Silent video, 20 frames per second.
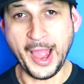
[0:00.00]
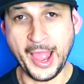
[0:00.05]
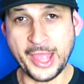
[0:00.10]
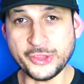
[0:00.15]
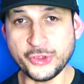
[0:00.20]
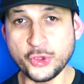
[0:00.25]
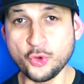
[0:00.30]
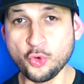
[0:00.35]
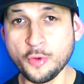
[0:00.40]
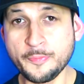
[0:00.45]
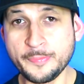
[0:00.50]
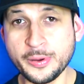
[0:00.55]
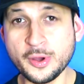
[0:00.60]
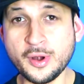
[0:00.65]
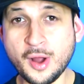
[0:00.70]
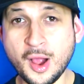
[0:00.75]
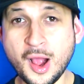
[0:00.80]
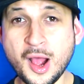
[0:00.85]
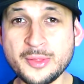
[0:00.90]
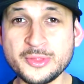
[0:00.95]
And you will
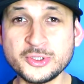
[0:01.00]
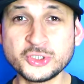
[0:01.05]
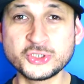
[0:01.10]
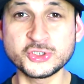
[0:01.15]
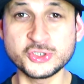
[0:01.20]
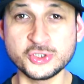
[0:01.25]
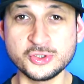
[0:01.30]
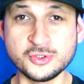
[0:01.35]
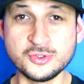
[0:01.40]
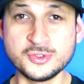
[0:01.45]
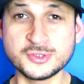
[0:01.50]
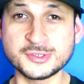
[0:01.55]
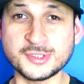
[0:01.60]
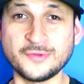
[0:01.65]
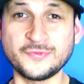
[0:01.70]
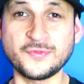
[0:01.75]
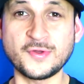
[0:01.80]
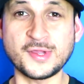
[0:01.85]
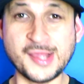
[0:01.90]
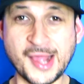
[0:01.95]
put on the shoes
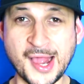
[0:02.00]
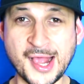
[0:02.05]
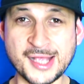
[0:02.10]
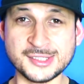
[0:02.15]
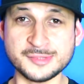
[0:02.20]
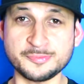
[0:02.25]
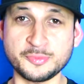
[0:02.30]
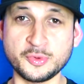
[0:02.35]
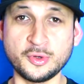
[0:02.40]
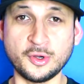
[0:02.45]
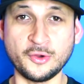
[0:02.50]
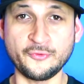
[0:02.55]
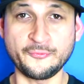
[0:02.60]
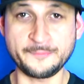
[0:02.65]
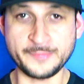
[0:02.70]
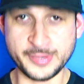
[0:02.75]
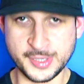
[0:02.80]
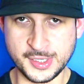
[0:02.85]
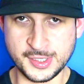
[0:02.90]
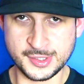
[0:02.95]
of the gospel
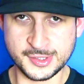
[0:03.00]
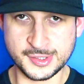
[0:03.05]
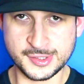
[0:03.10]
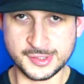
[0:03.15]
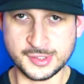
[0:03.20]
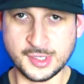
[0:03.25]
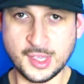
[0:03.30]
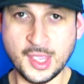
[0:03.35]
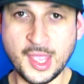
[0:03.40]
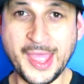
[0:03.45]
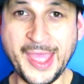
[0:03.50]
of peace.